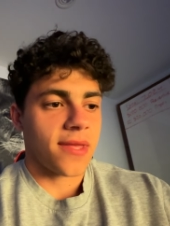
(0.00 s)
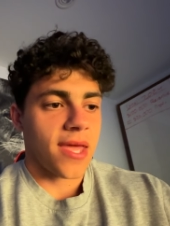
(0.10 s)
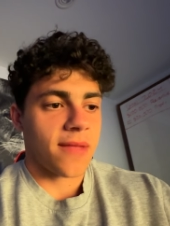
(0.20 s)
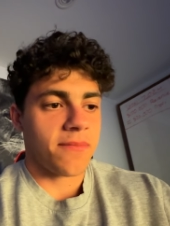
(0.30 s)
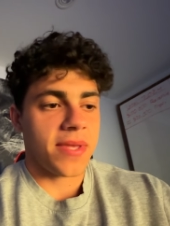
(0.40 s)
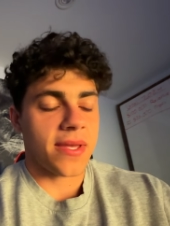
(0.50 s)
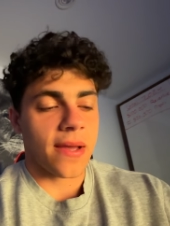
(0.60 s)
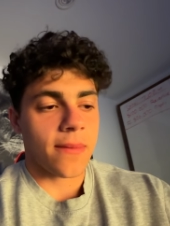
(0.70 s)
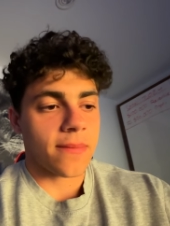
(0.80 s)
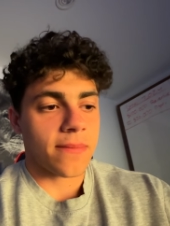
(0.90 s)
and be,
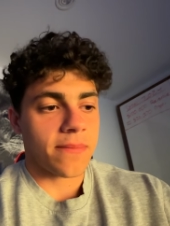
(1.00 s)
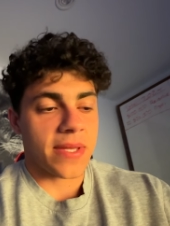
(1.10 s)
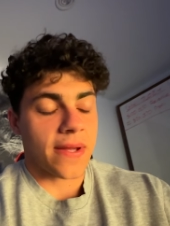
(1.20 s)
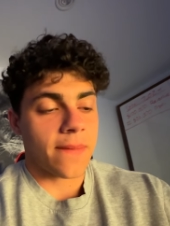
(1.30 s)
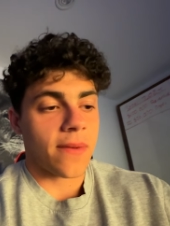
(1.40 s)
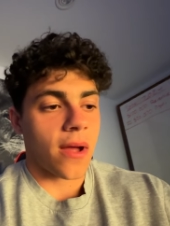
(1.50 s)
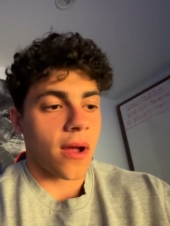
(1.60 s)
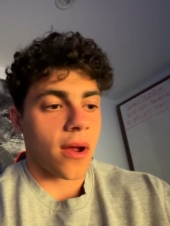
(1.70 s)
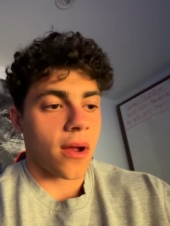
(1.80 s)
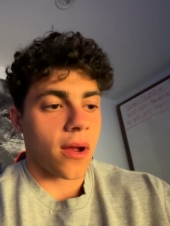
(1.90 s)
become
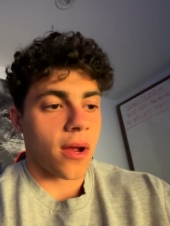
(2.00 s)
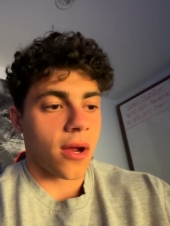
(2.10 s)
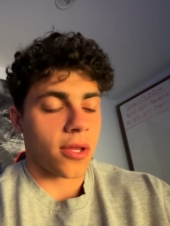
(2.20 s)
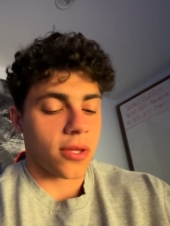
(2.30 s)
a